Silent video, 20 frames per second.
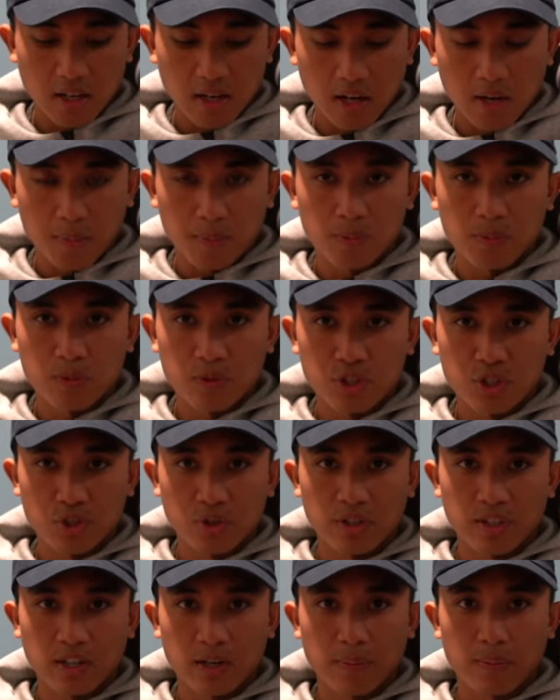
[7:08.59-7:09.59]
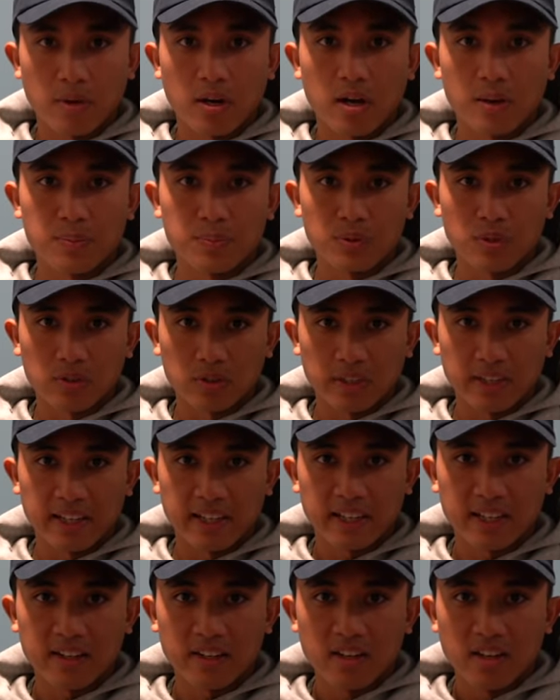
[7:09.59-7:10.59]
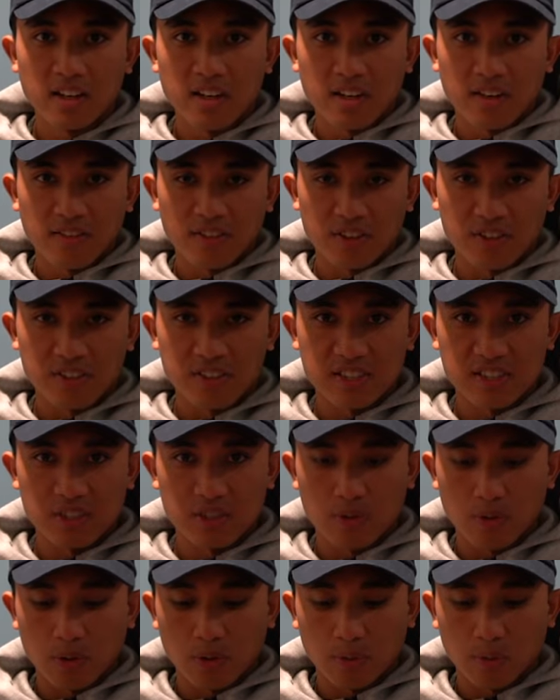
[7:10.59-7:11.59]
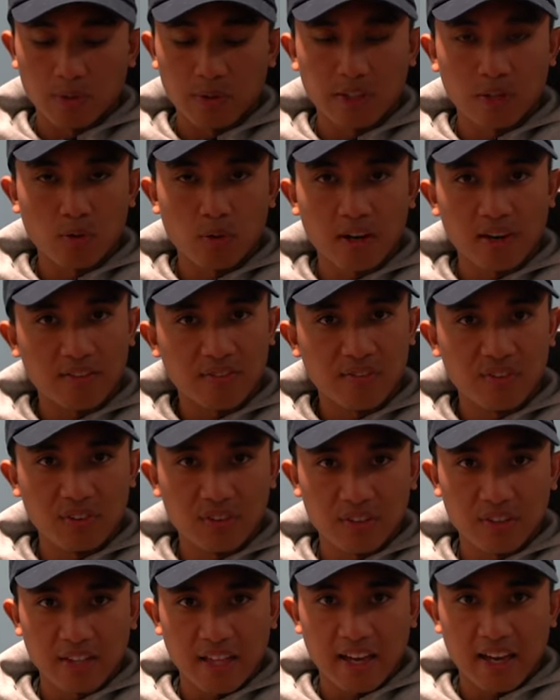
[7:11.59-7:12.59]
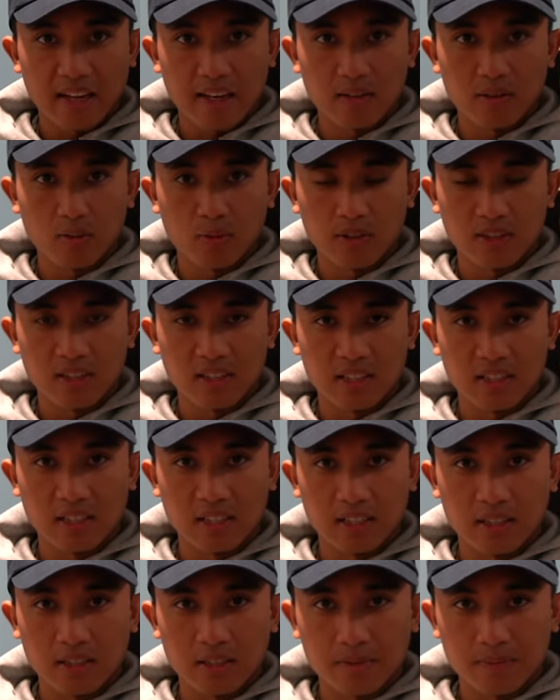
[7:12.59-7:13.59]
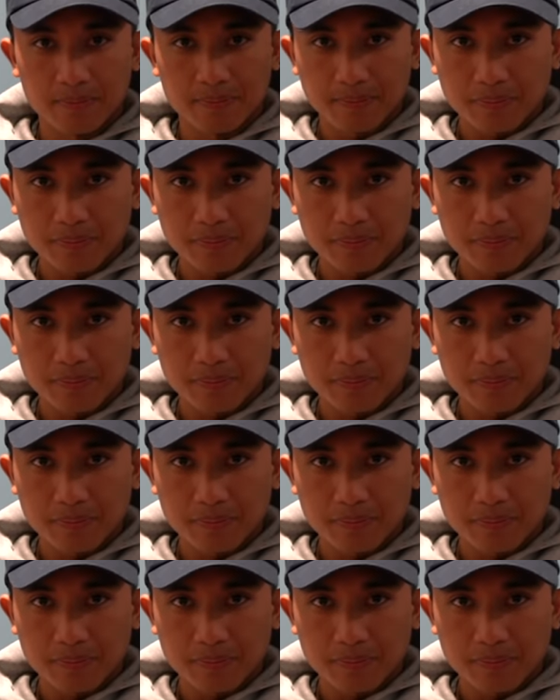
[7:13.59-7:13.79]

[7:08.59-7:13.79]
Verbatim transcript: up shooting up up your leg versus you won't really quite feel that with the